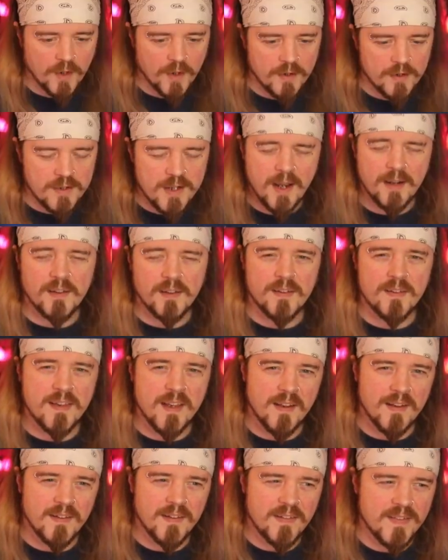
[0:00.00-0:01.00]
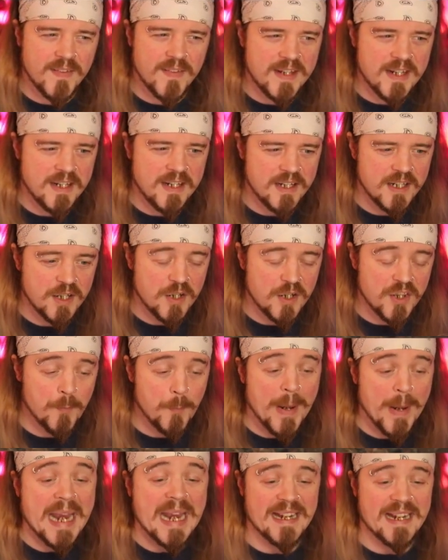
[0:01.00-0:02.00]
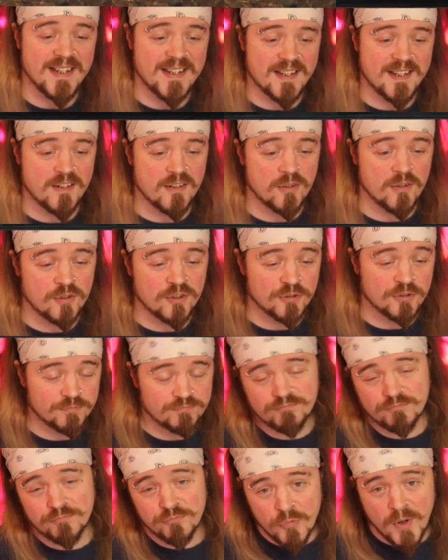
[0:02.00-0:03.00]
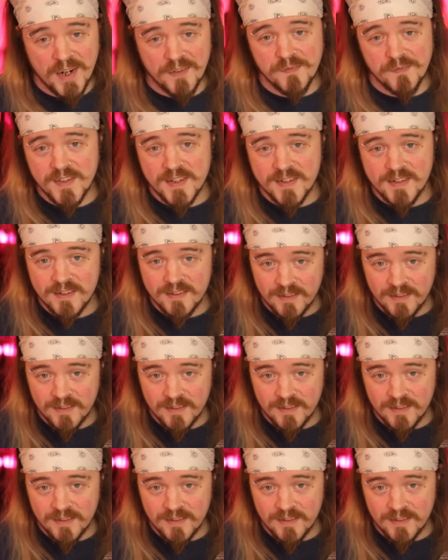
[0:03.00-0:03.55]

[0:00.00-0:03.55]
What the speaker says: Next, there's the pit or rifts.